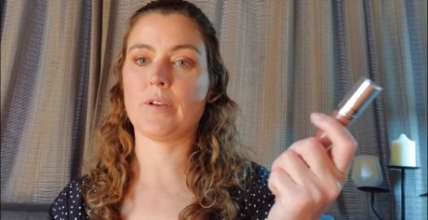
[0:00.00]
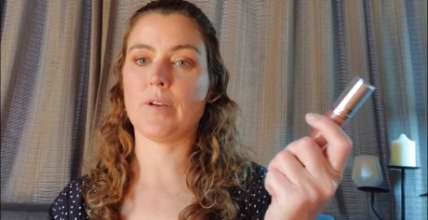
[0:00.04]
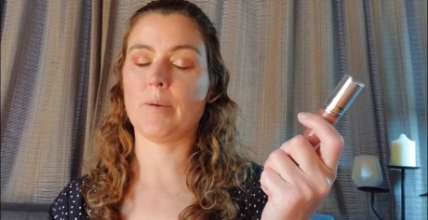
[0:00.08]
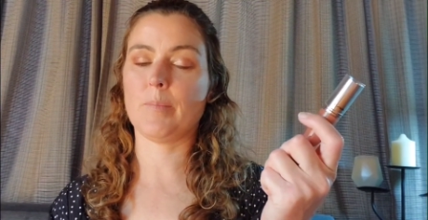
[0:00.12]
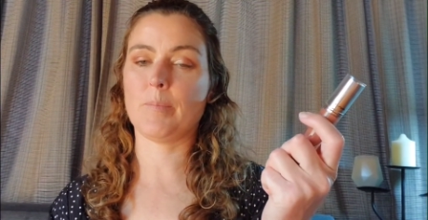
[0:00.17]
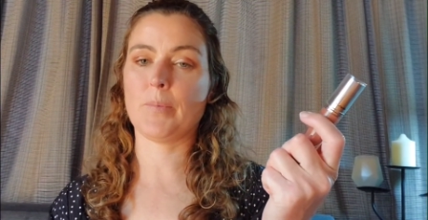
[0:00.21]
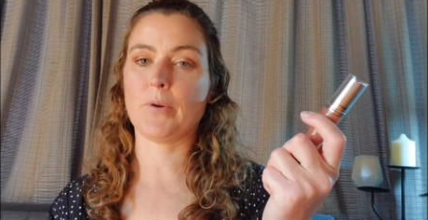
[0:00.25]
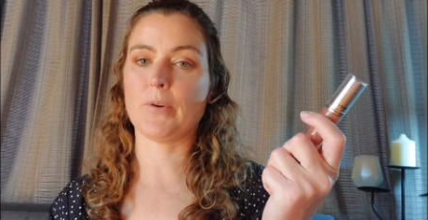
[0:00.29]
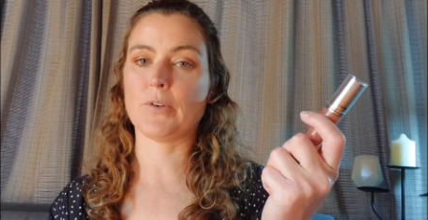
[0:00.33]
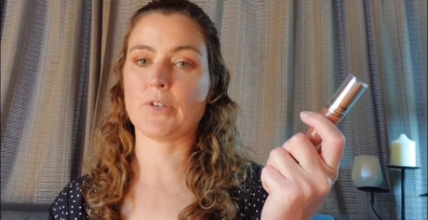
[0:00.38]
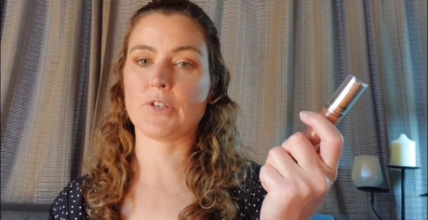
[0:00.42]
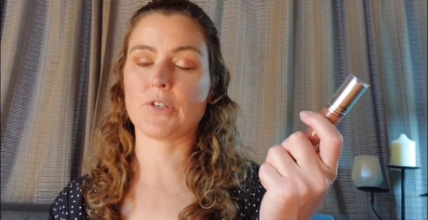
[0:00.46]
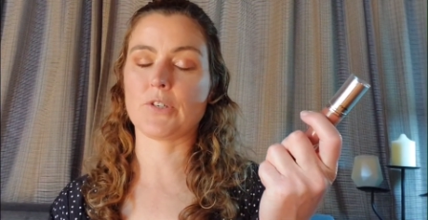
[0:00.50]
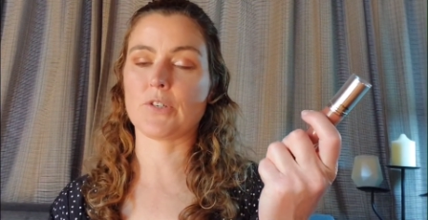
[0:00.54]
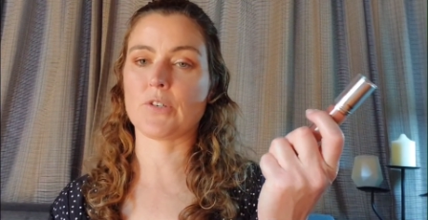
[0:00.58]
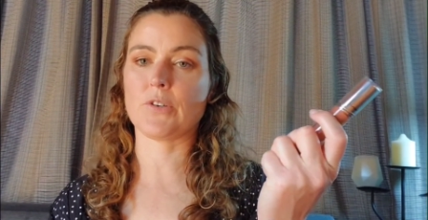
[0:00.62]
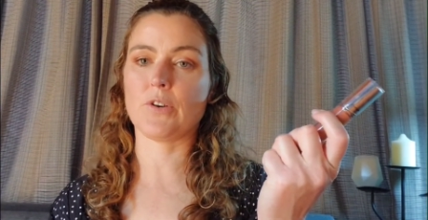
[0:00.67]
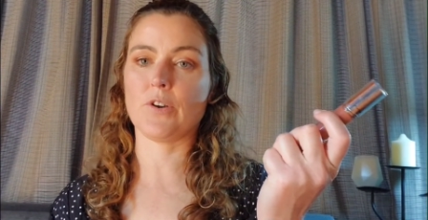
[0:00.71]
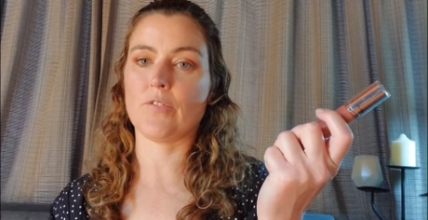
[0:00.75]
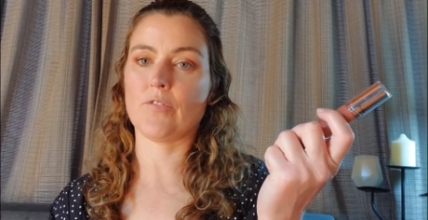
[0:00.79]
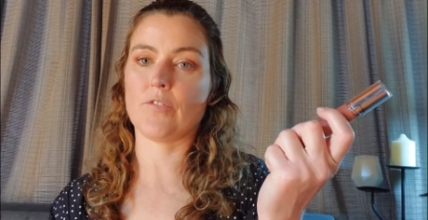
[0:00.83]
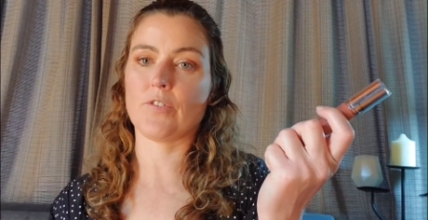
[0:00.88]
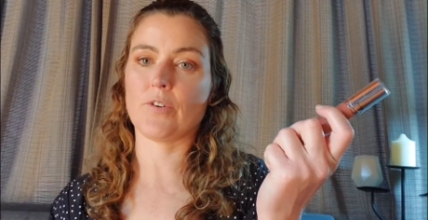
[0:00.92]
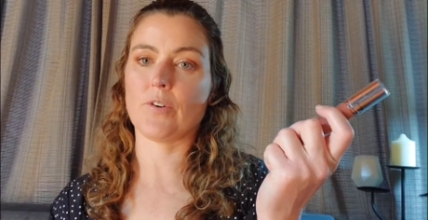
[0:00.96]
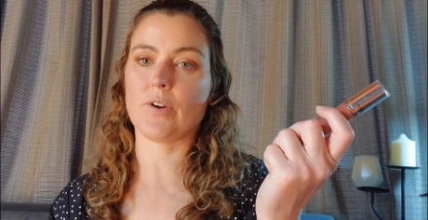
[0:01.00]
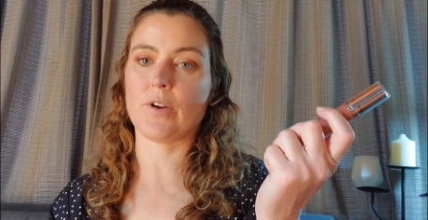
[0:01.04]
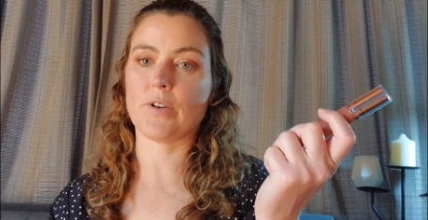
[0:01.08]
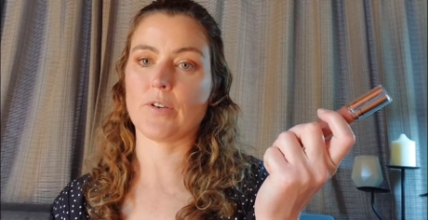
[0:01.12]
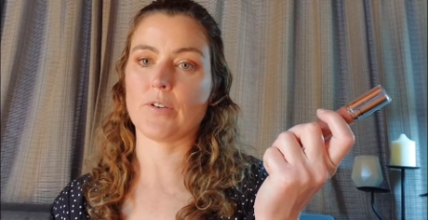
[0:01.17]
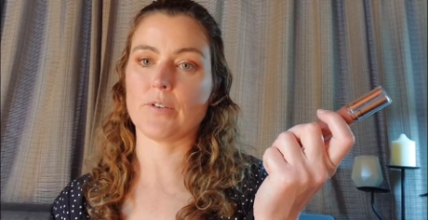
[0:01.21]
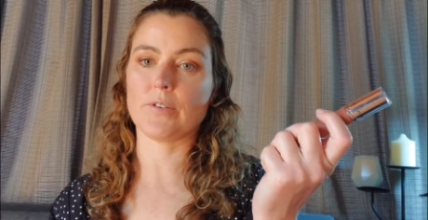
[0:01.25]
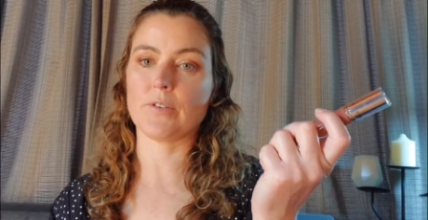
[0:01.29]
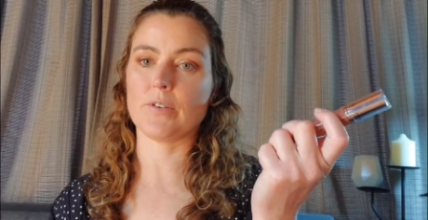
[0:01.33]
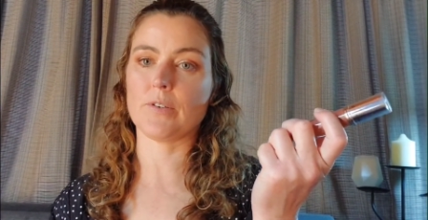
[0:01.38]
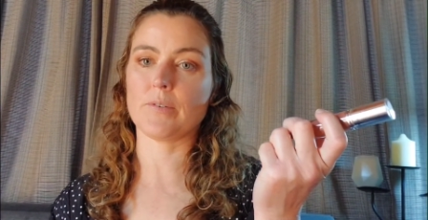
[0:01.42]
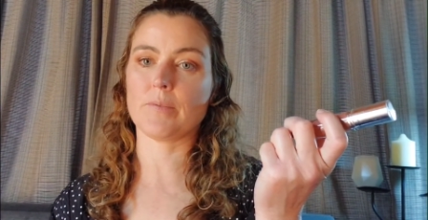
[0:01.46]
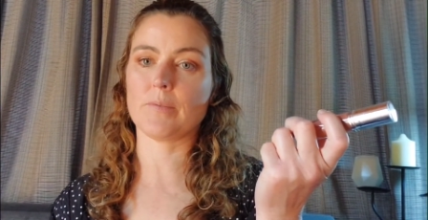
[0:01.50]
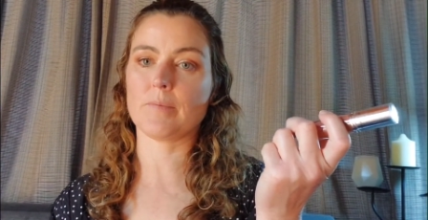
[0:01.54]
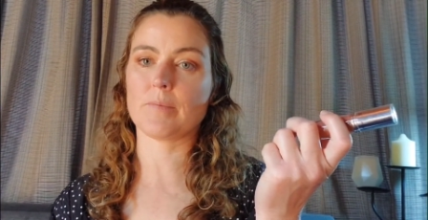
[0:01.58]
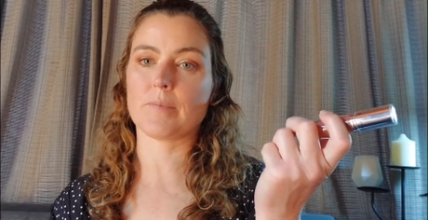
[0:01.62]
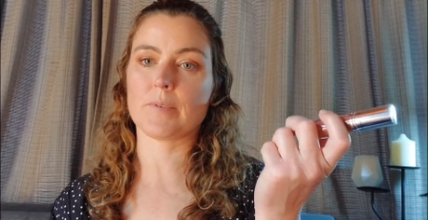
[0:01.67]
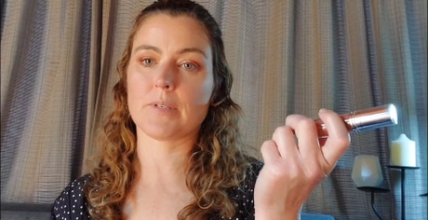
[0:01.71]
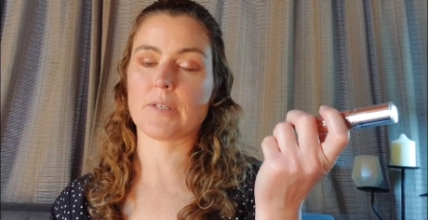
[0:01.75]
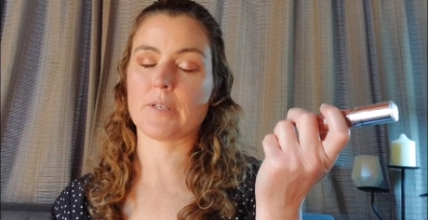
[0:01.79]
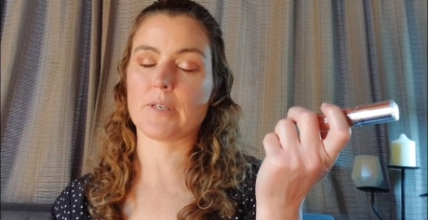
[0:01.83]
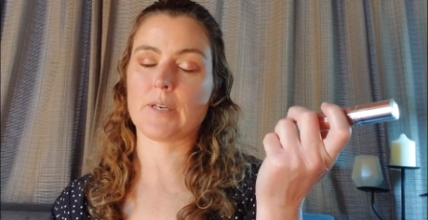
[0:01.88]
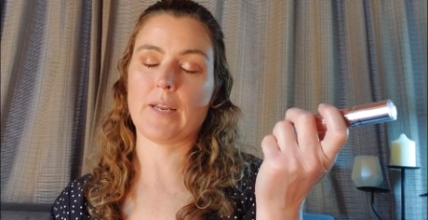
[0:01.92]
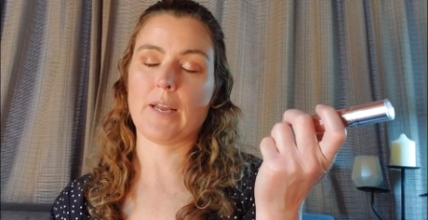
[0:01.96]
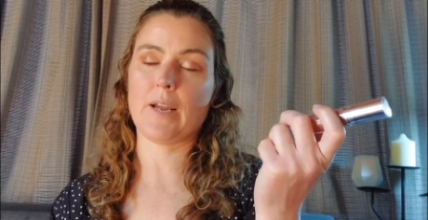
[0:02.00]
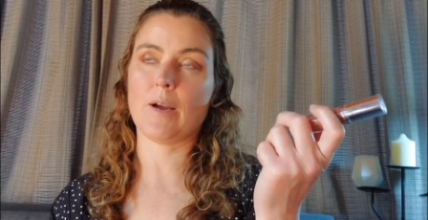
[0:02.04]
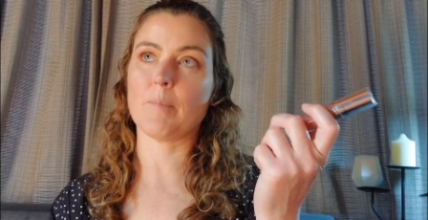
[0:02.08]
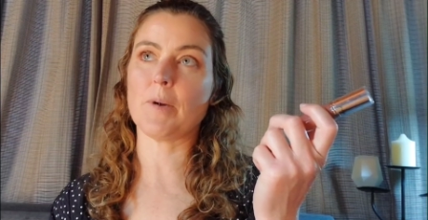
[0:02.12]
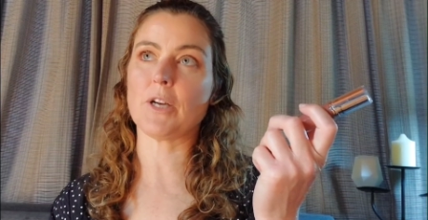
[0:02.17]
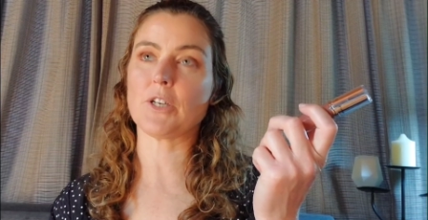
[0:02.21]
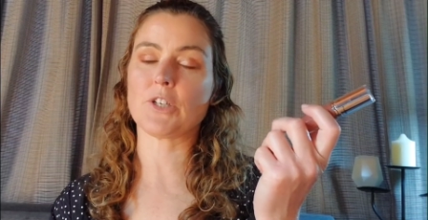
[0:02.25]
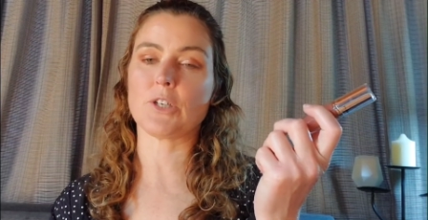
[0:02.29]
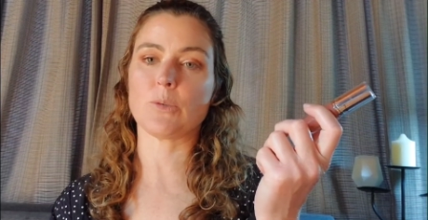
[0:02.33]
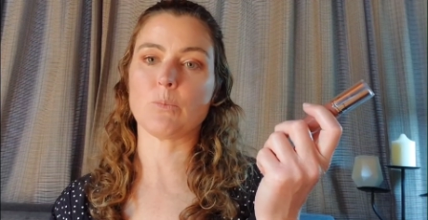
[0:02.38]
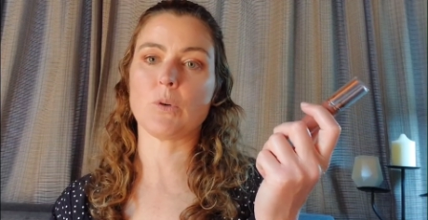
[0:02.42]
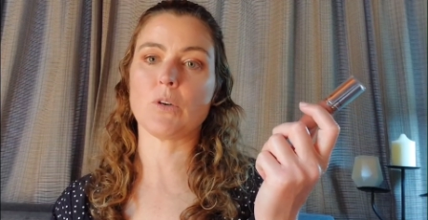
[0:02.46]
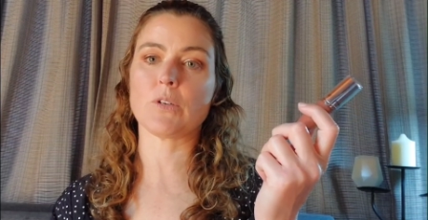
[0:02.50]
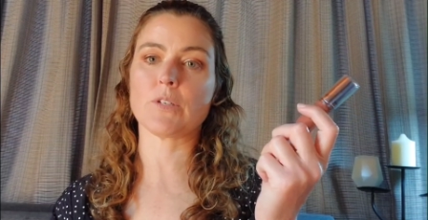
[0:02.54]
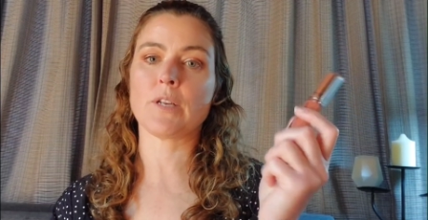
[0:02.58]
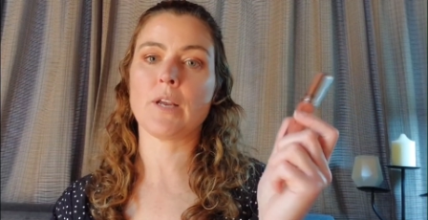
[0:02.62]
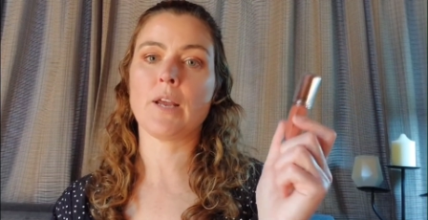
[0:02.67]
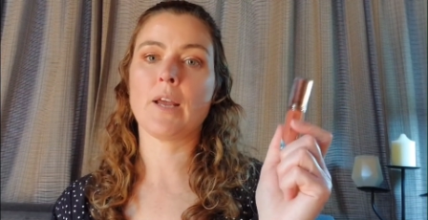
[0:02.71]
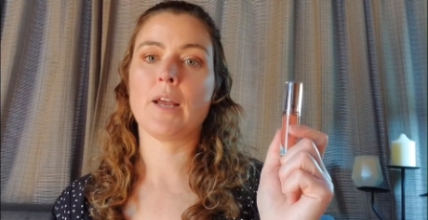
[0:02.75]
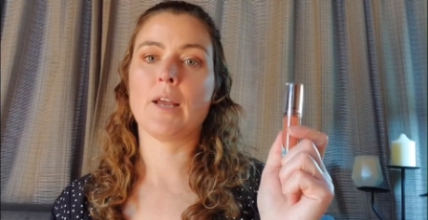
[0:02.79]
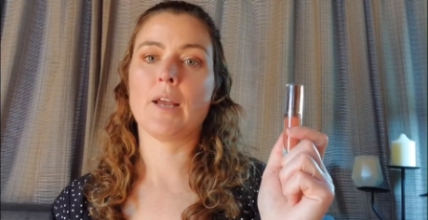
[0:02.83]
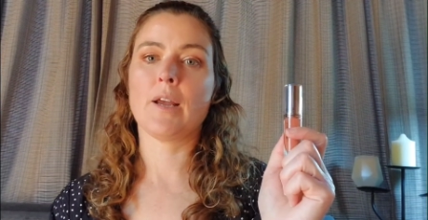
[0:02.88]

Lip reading: a purchase over, I don't know how much it was.